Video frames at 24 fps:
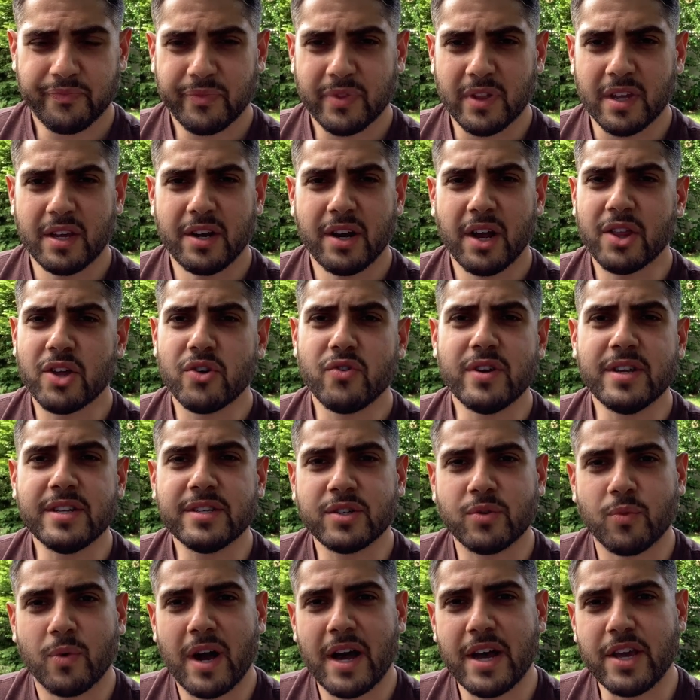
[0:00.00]
Another
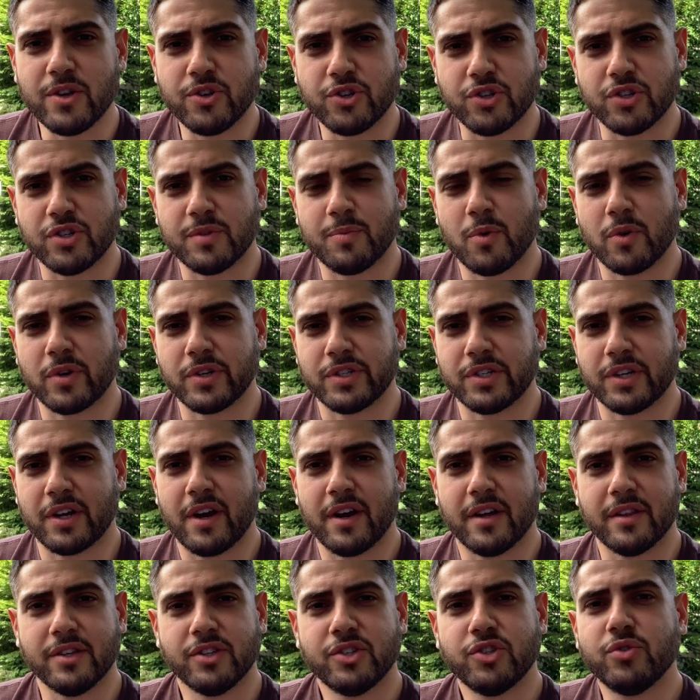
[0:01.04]
reason why you should smoke a cigar
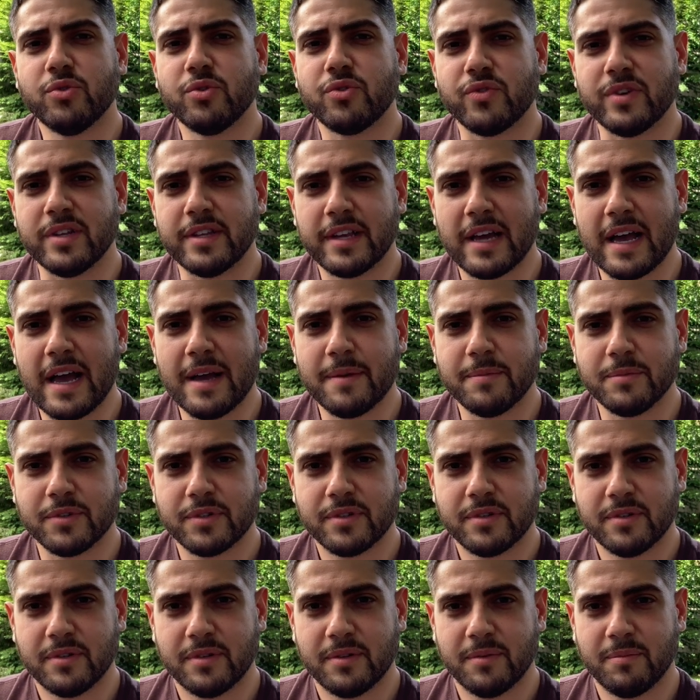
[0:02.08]
at least 2-3 times
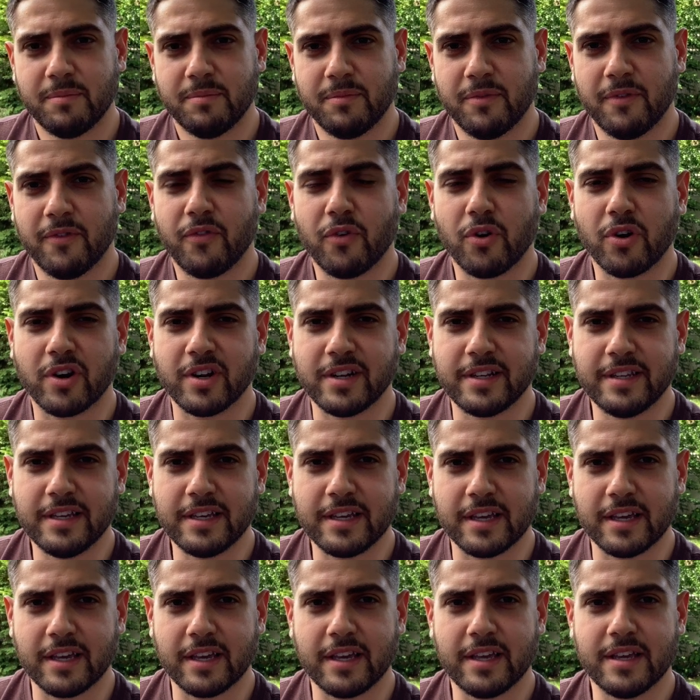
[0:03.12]
before
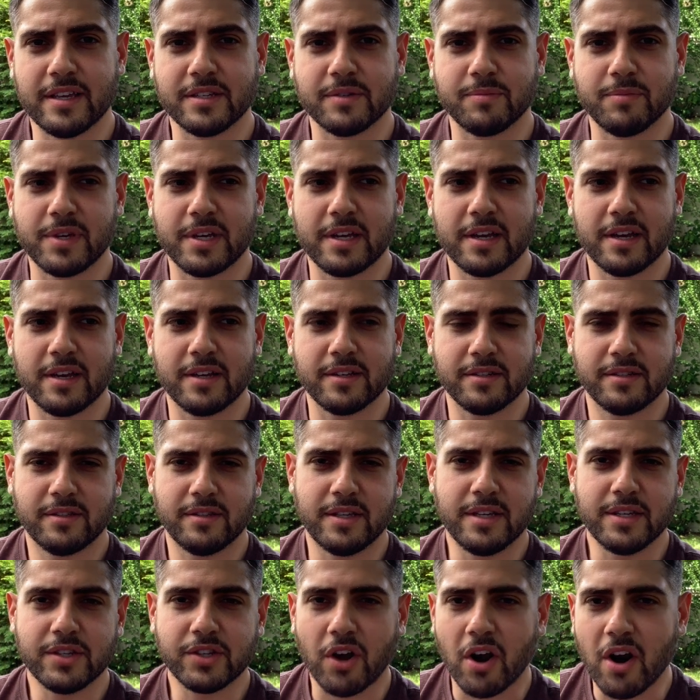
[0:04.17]
critiquing is because
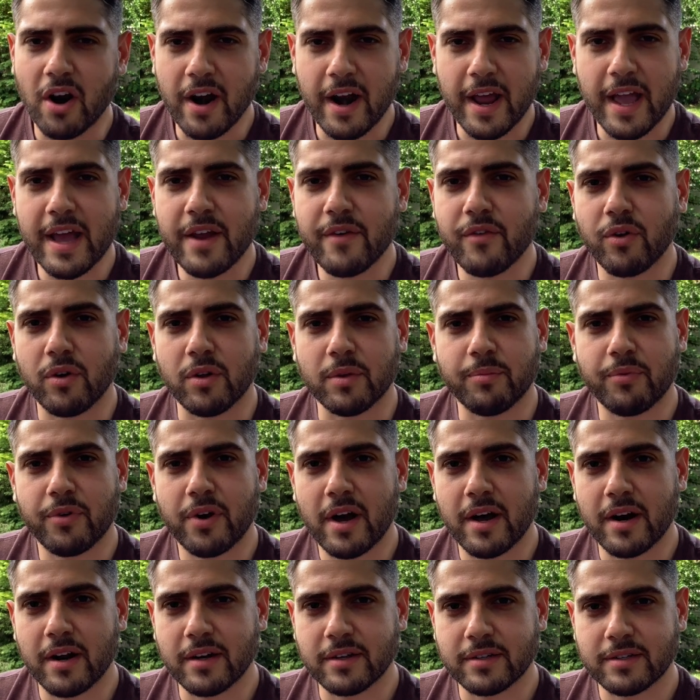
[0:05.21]
these are hand-rolled
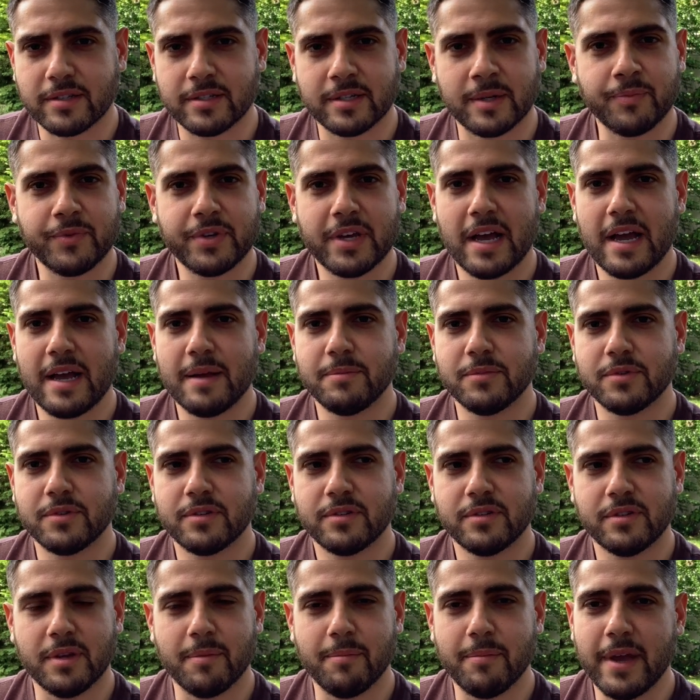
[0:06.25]
products.
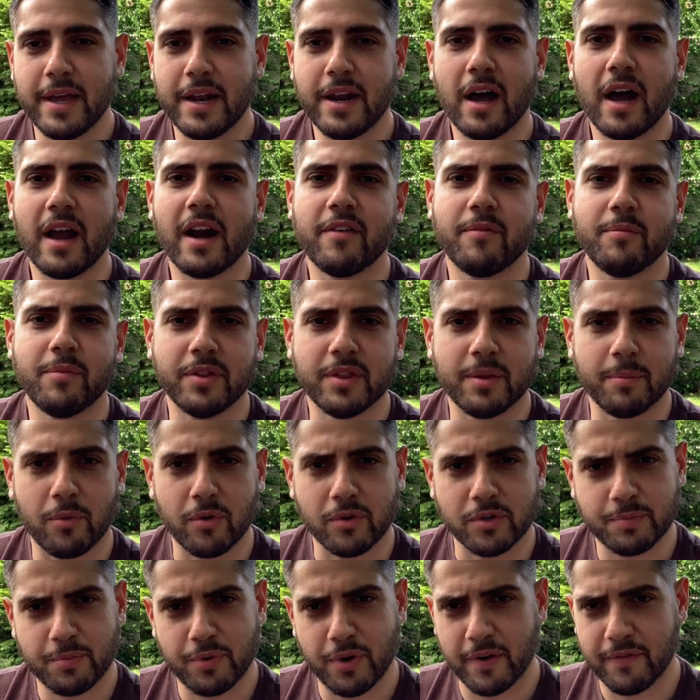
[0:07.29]
Sometimes it may not have been the
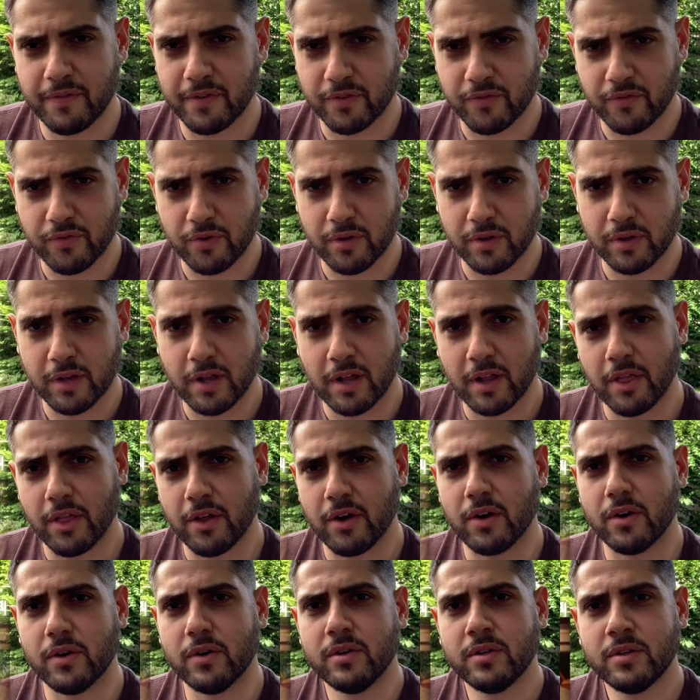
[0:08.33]
most perfect roll,
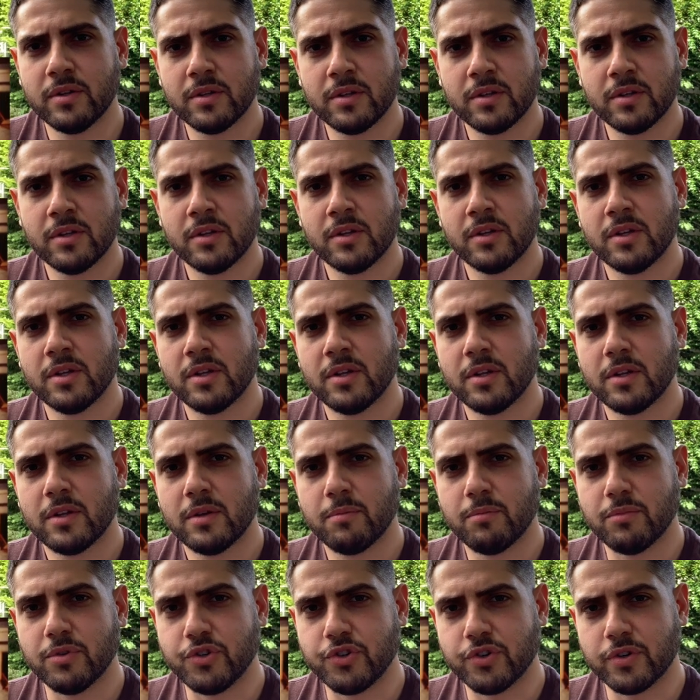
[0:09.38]
although
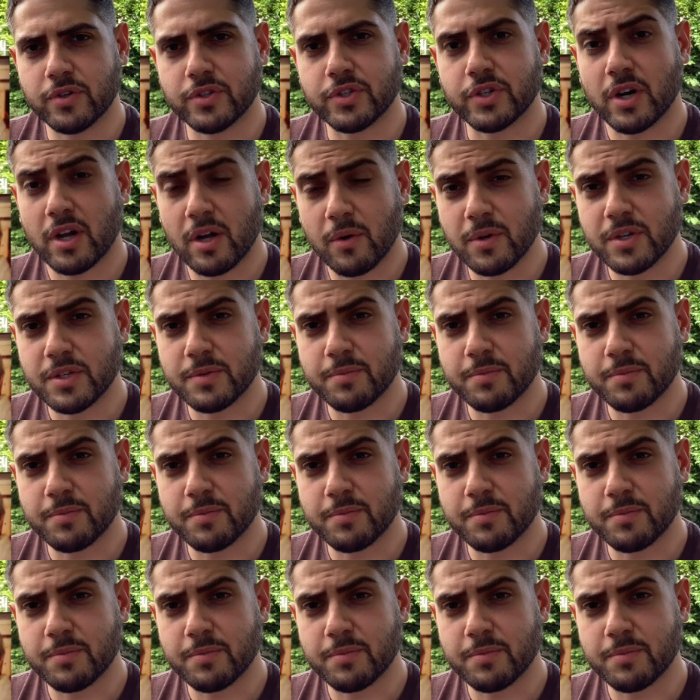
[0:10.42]
Padrones are always